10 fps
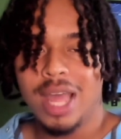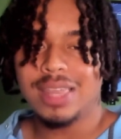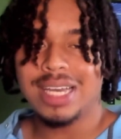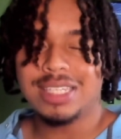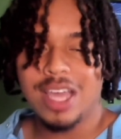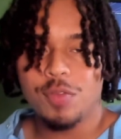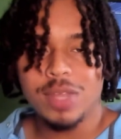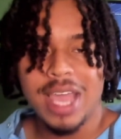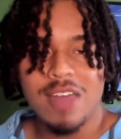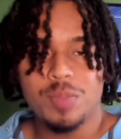they
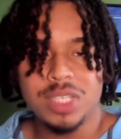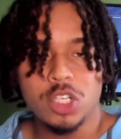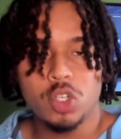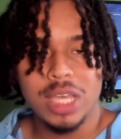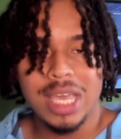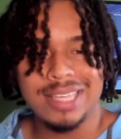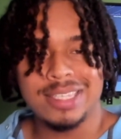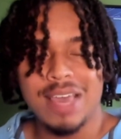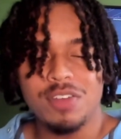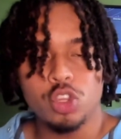definitely have the potential to hit
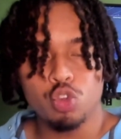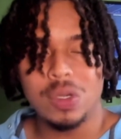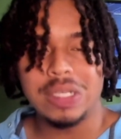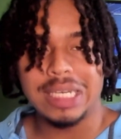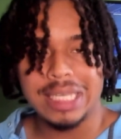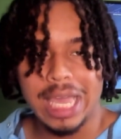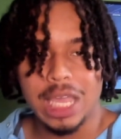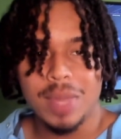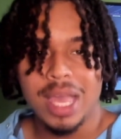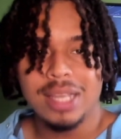7 threes in a game.